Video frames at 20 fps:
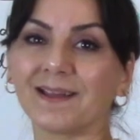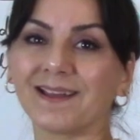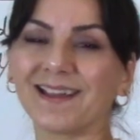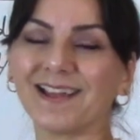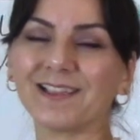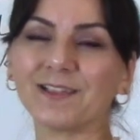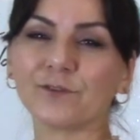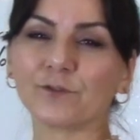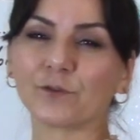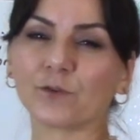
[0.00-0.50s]

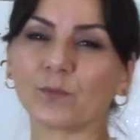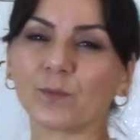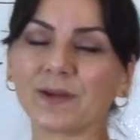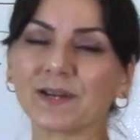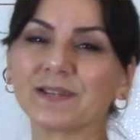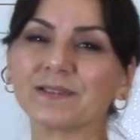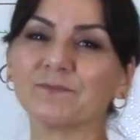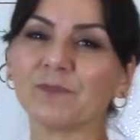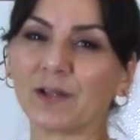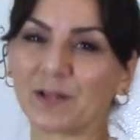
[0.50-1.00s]
Hello
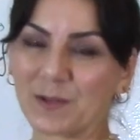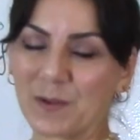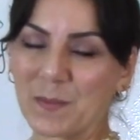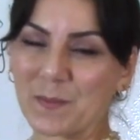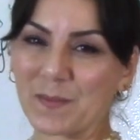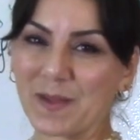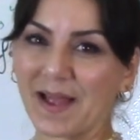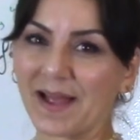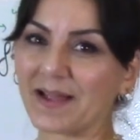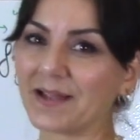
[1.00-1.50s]
everyone,
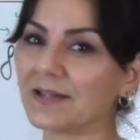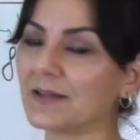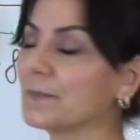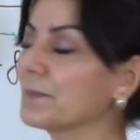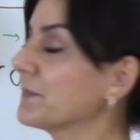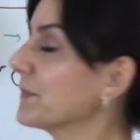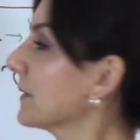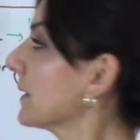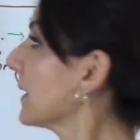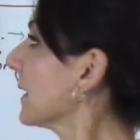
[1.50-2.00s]
welcome back.
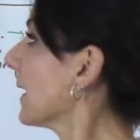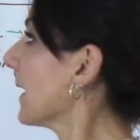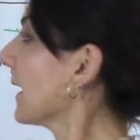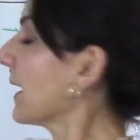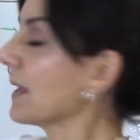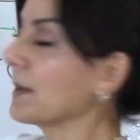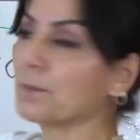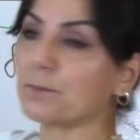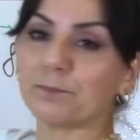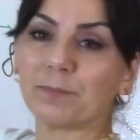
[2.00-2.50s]

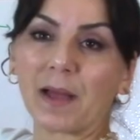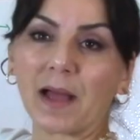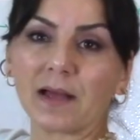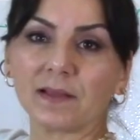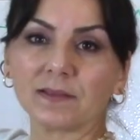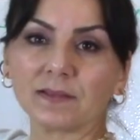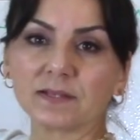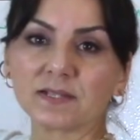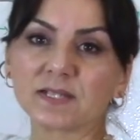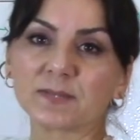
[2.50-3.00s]
A
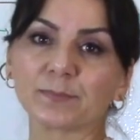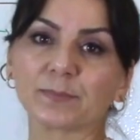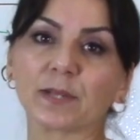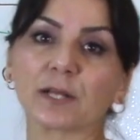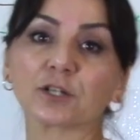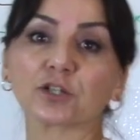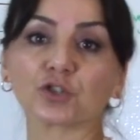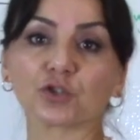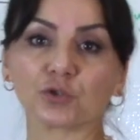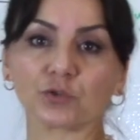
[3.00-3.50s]
balanced
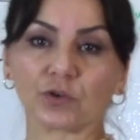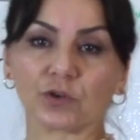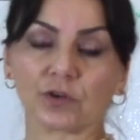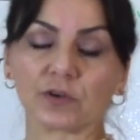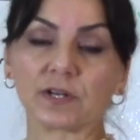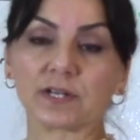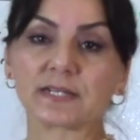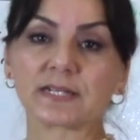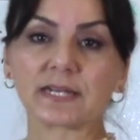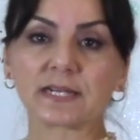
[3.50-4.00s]
blood sugar
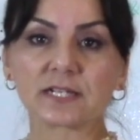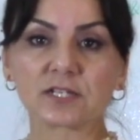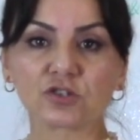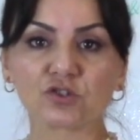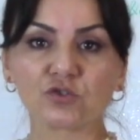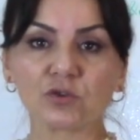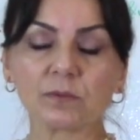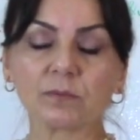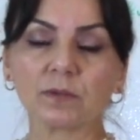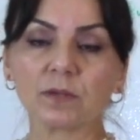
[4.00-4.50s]
is
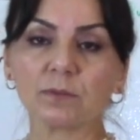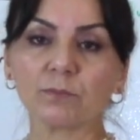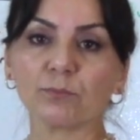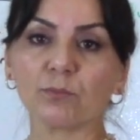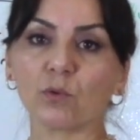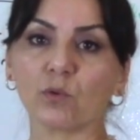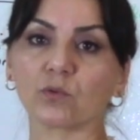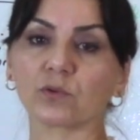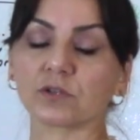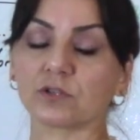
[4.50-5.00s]
extremely
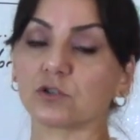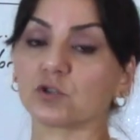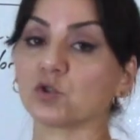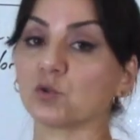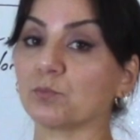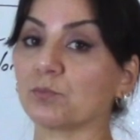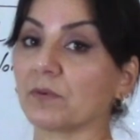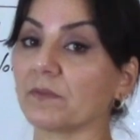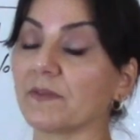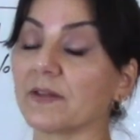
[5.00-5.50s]
important
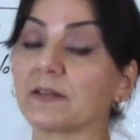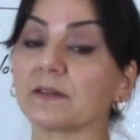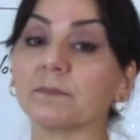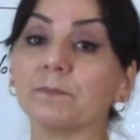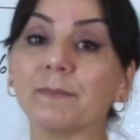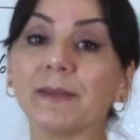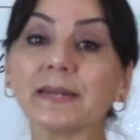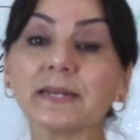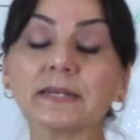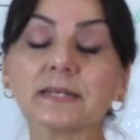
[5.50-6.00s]
to prevent
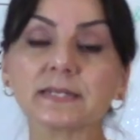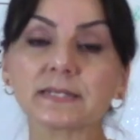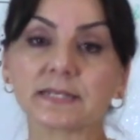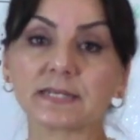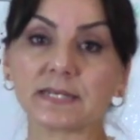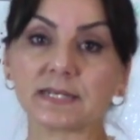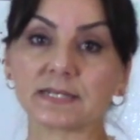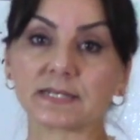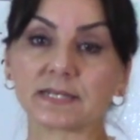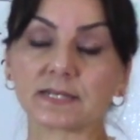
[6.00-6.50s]
many
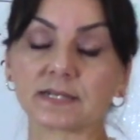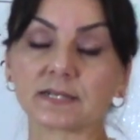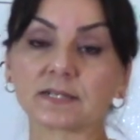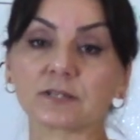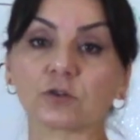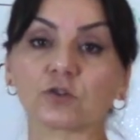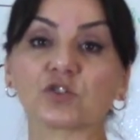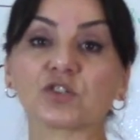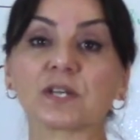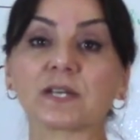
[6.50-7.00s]
diseases
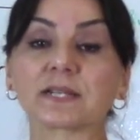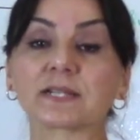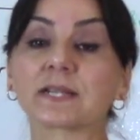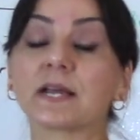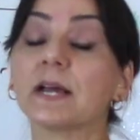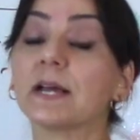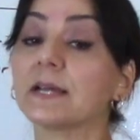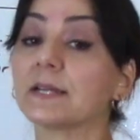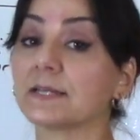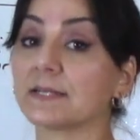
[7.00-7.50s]
such as
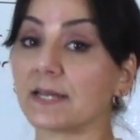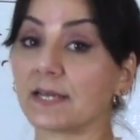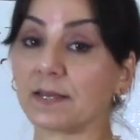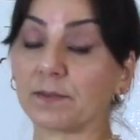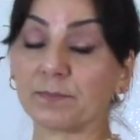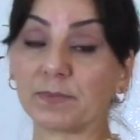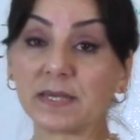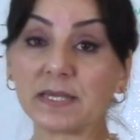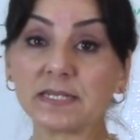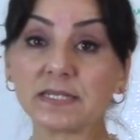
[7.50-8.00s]

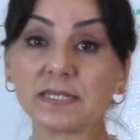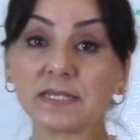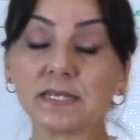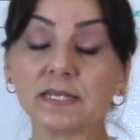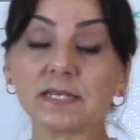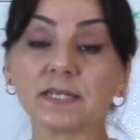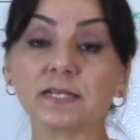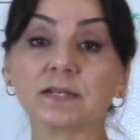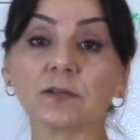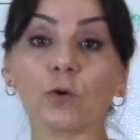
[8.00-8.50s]

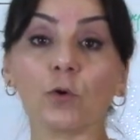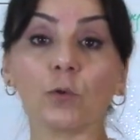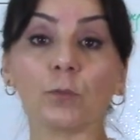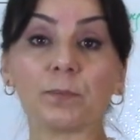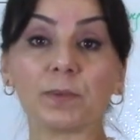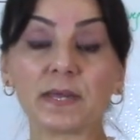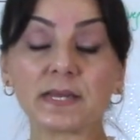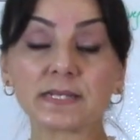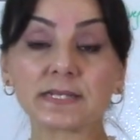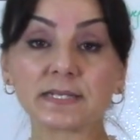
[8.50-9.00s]
diabetes,
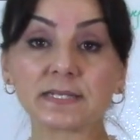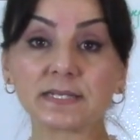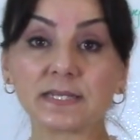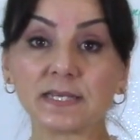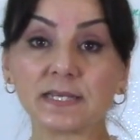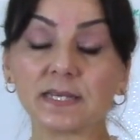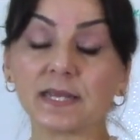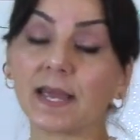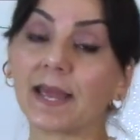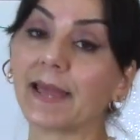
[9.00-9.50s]

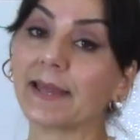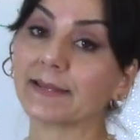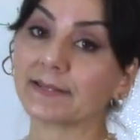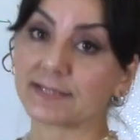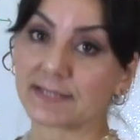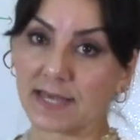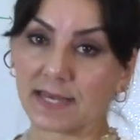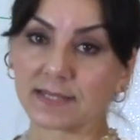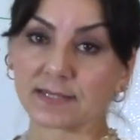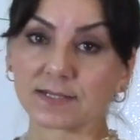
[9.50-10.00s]
obesity,
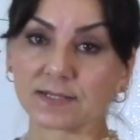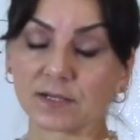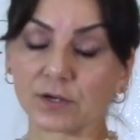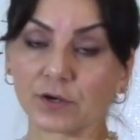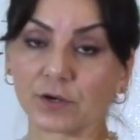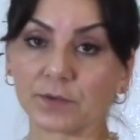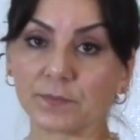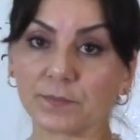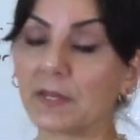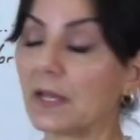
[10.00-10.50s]
and
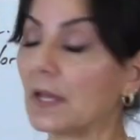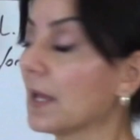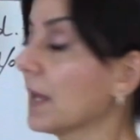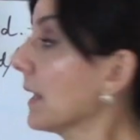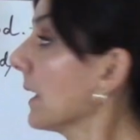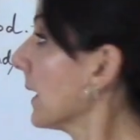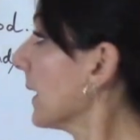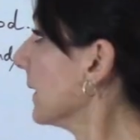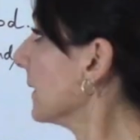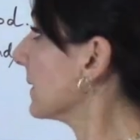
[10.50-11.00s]
cancer.
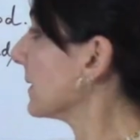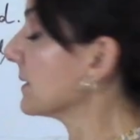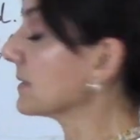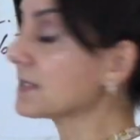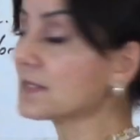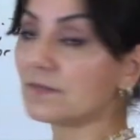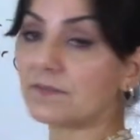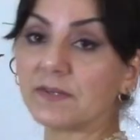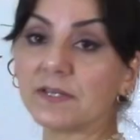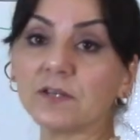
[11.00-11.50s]
In
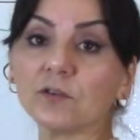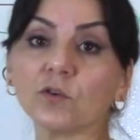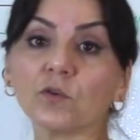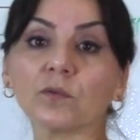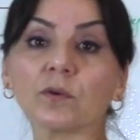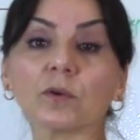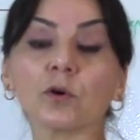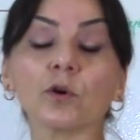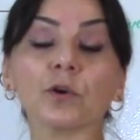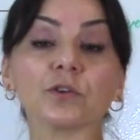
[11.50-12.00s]
this video,
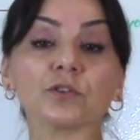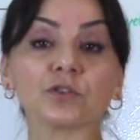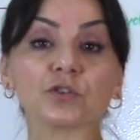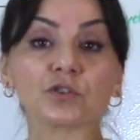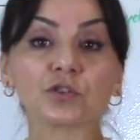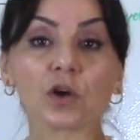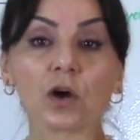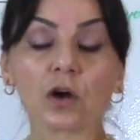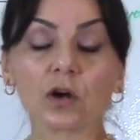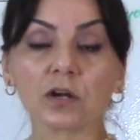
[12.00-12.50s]
we're going to
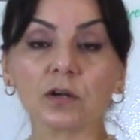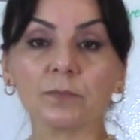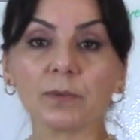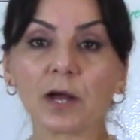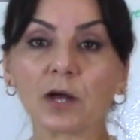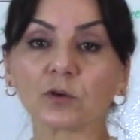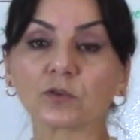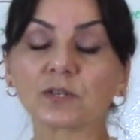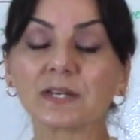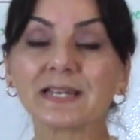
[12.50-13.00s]
talk
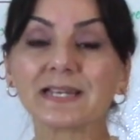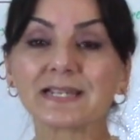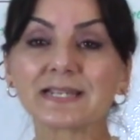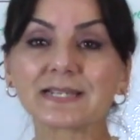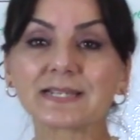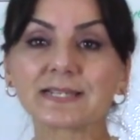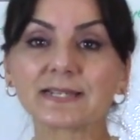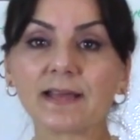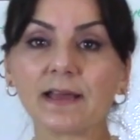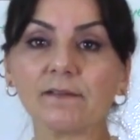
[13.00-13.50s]
about
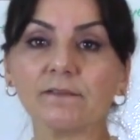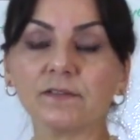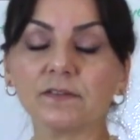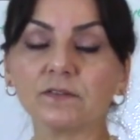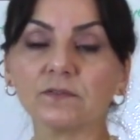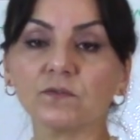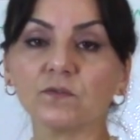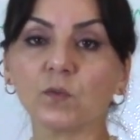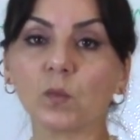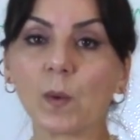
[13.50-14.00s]

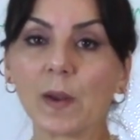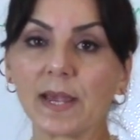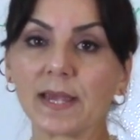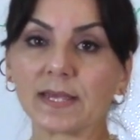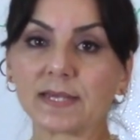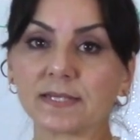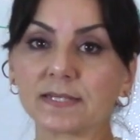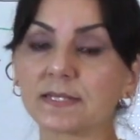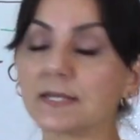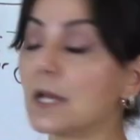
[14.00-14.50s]
7
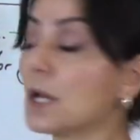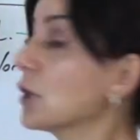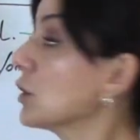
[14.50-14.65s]
ways